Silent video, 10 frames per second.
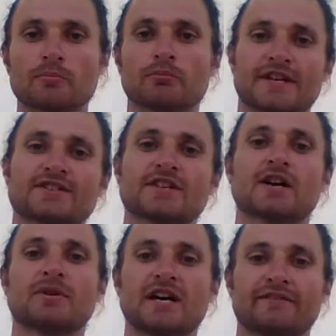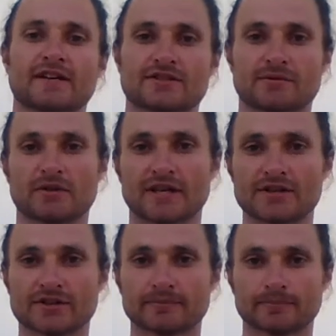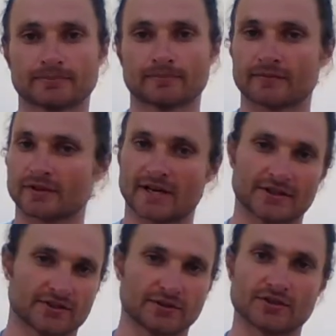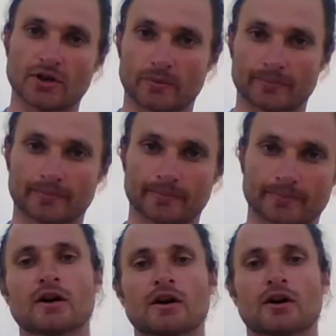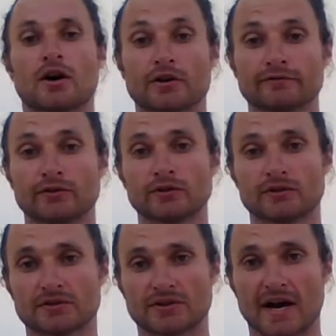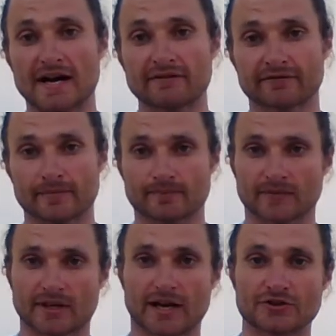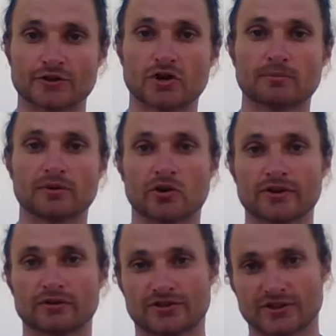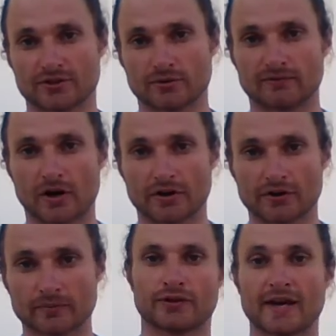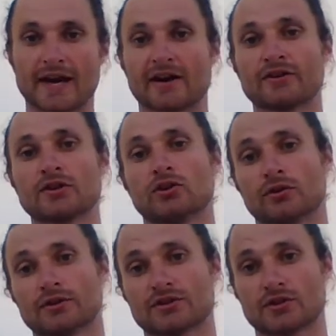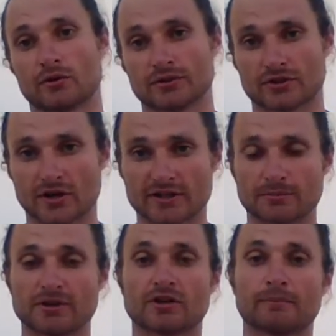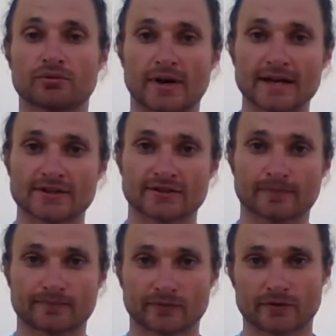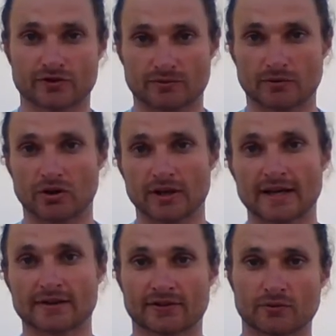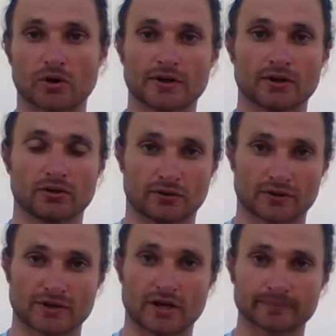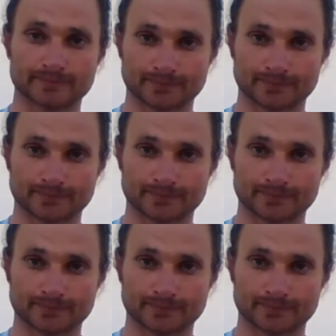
But is it a perfect simulation? The answer is no. On a full lung dive, as you go below your residual volume, the air in your lungs is going to start to be compressed smaller than what your lungs are.